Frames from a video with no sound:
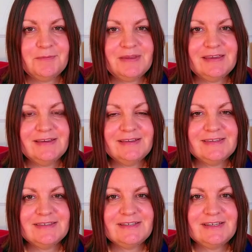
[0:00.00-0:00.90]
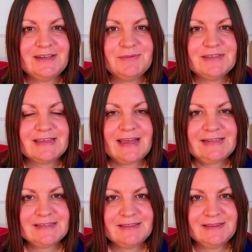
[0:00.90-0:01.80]
because she was
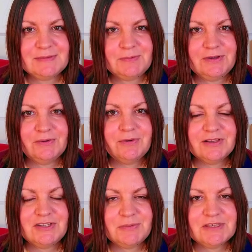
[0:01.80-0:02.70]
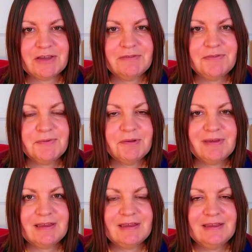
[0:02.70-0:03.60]
editing this book while she was going through
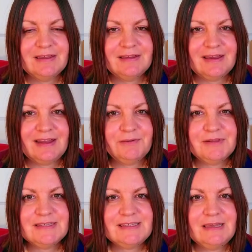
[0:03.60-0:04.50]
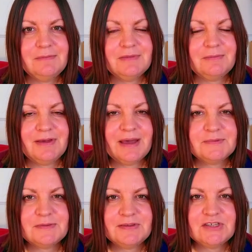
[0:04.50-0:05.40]
it. And it would seem
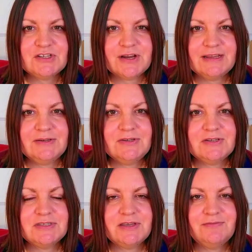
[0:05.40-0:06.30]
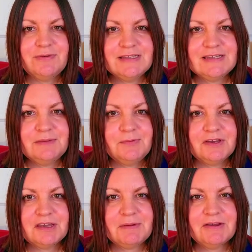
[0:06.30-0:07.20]
perhaps a bit strange to have written a
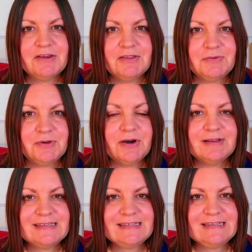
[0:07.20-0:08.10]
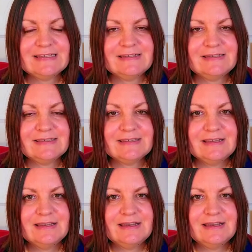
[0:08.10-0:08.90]
book about going through hard seasons